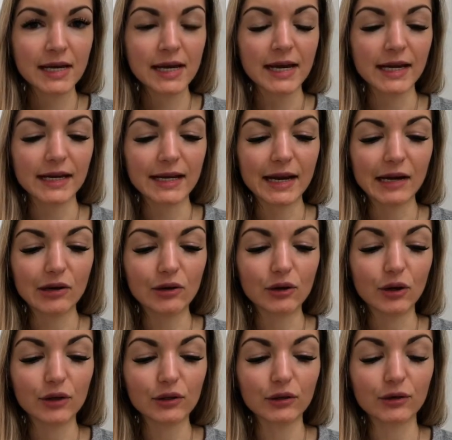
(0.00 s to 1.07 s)
and
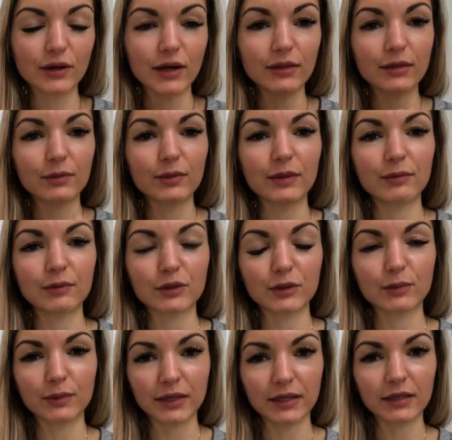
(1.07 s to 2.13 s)
not on other people's
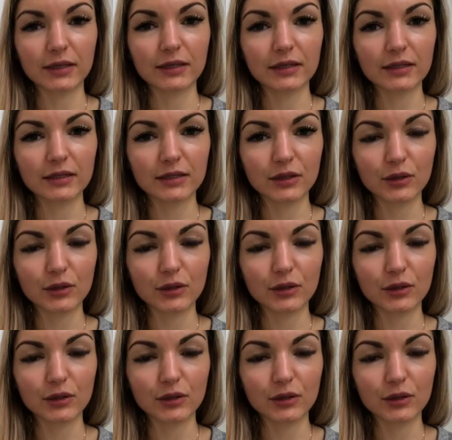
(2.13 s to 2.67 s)
opinions,